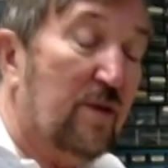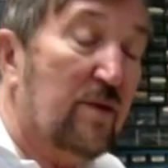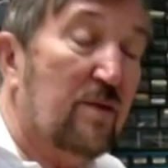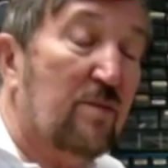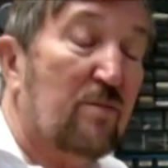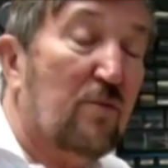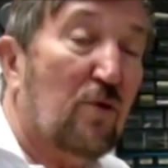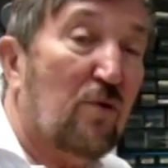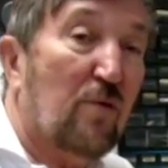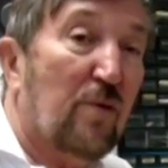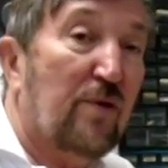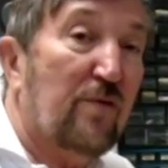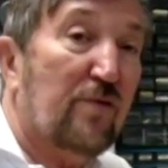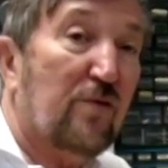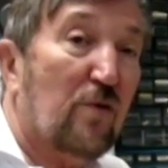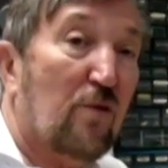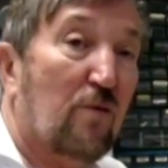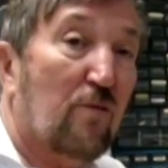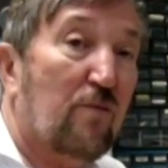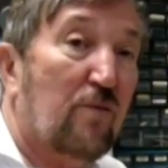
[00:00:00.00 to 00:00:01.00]
of them are
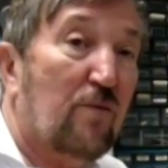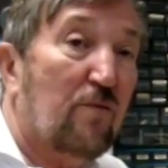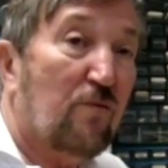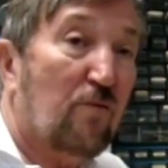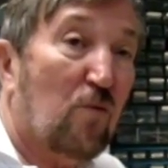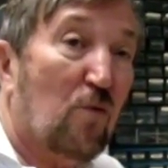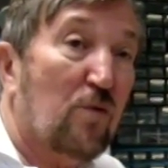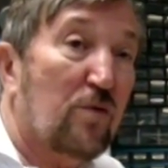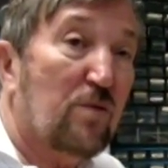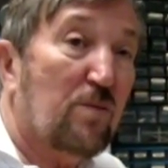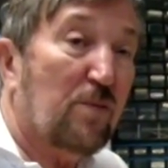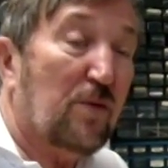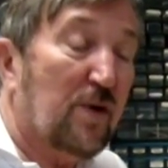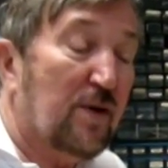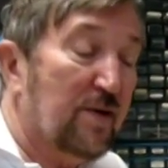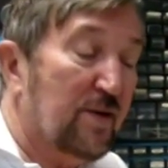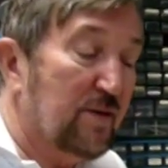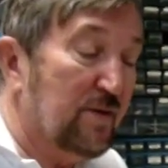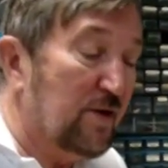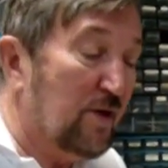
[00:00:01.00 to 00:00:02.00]
reserved for the
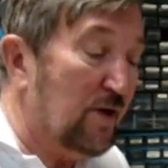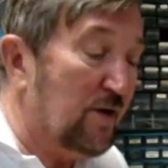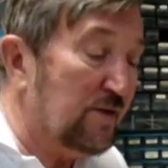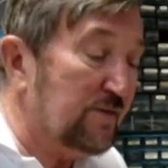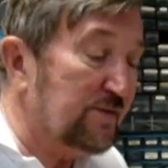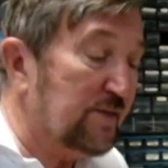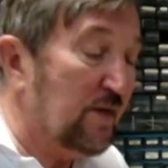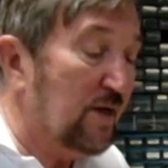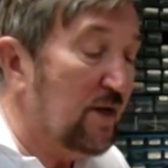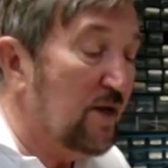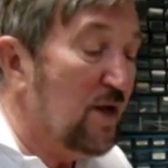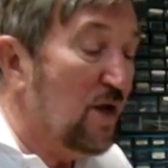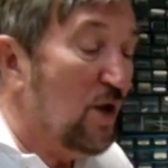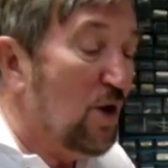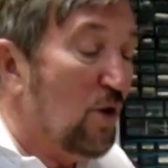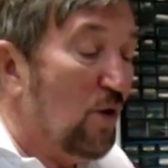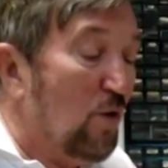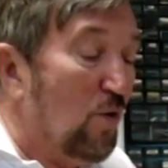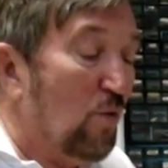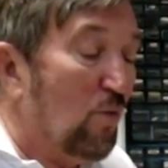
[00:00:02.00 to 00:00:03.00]
plug in the nozzle.
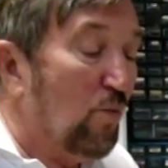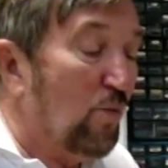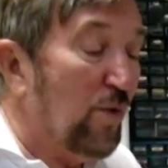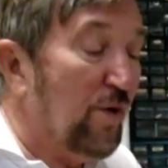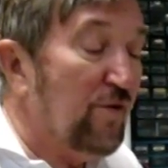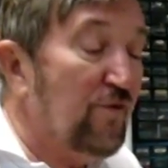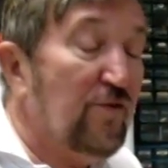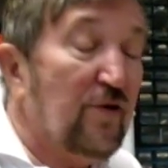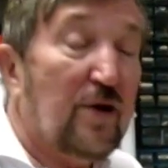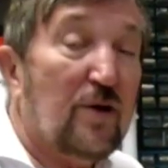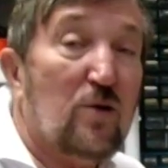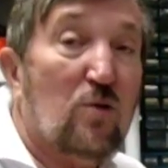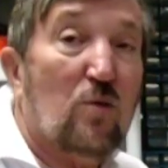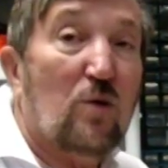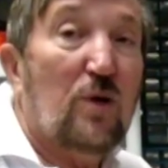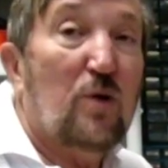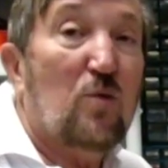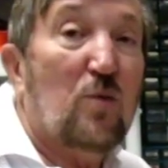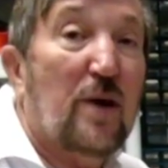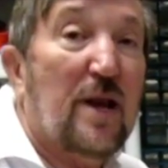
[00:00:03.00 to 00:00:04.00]
We
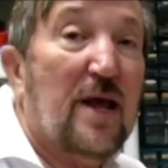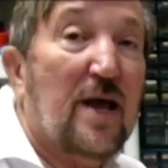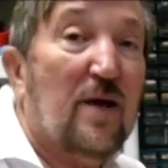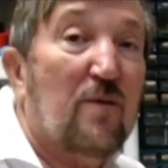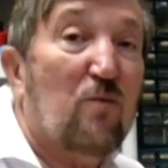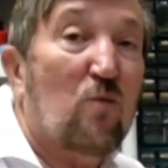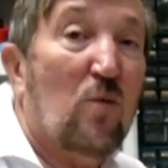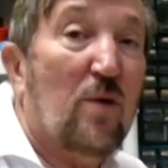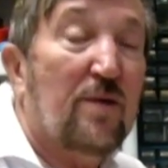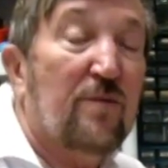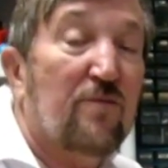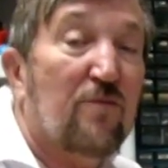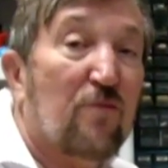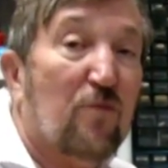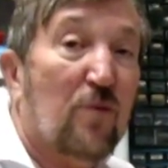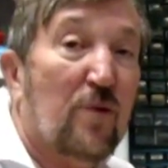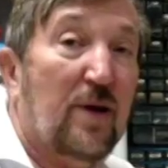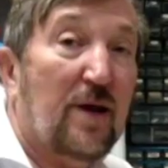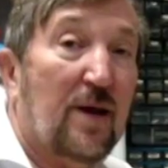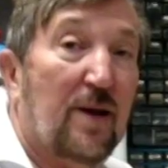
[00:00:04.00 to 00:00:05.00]
generally would have one
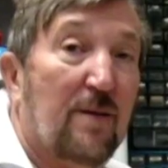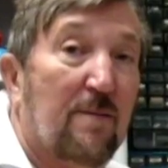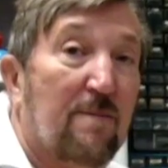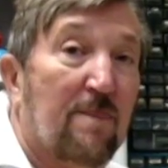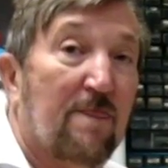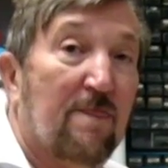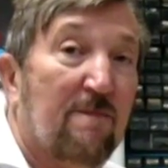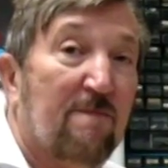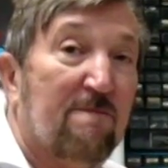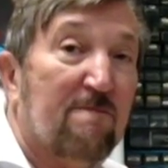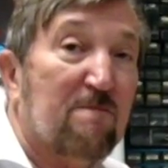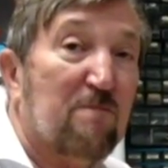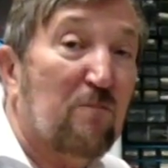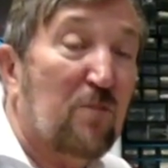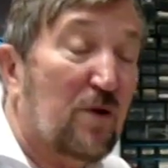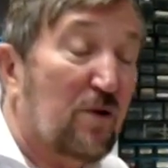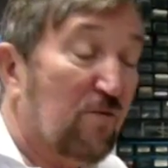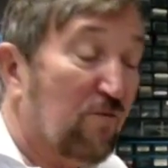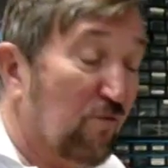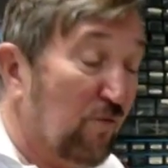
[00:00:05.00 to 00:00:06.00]
free,
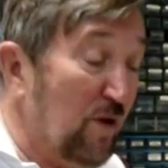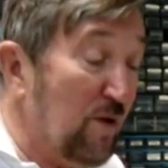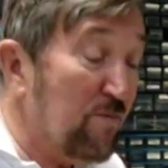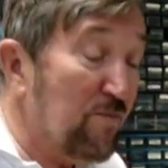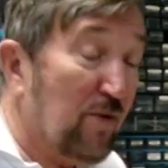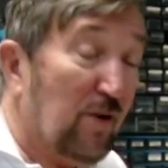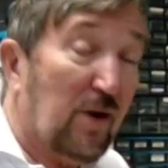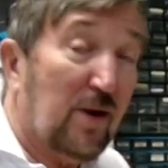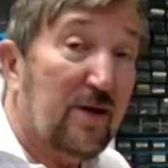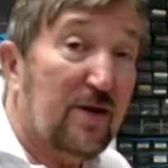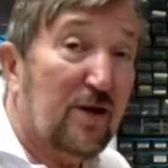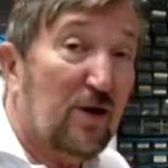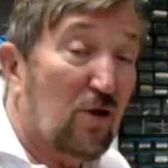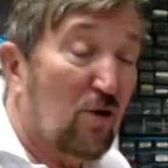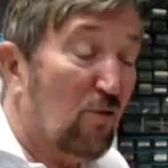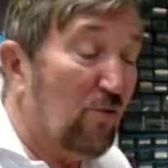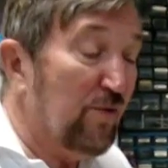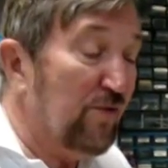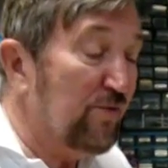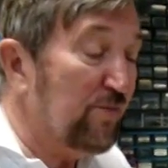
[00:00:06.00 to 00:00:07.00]
but a free plug can
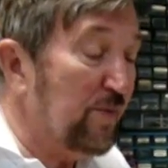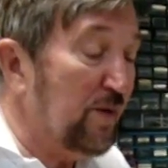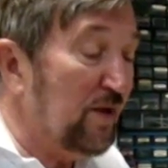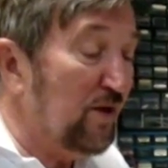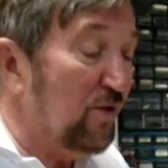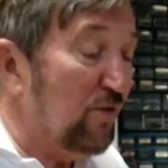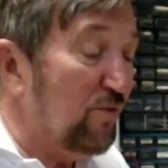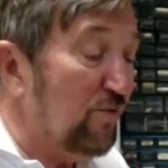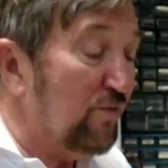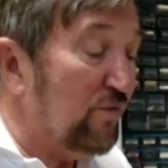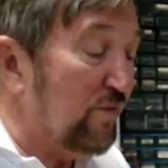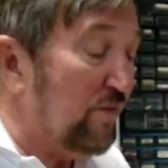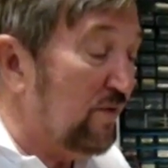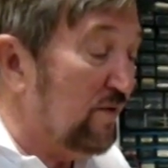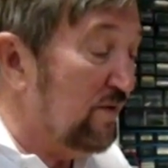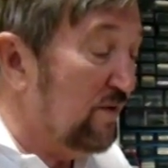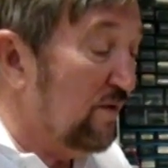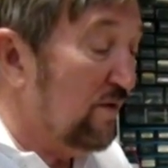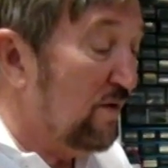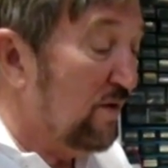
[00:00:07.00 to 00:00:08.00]
always be used
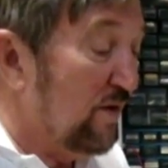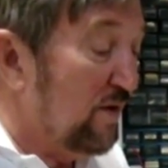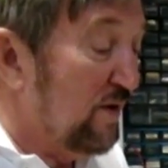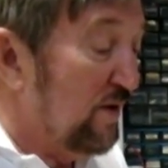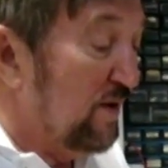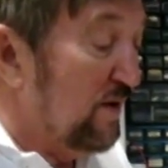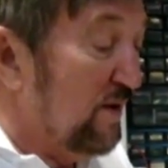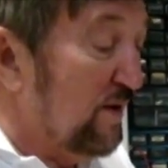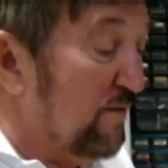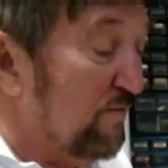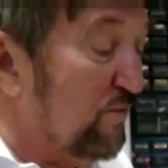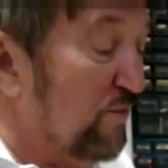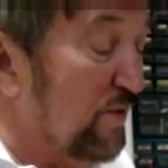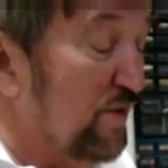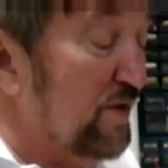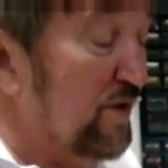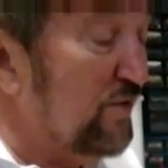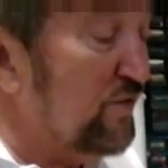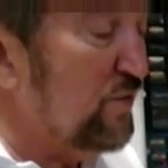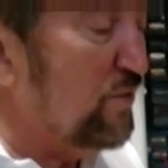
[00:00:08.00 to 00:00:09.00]
for
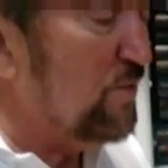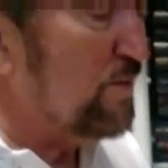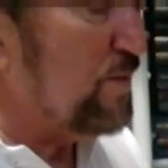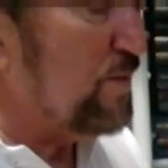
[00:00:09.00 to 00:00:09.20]
additional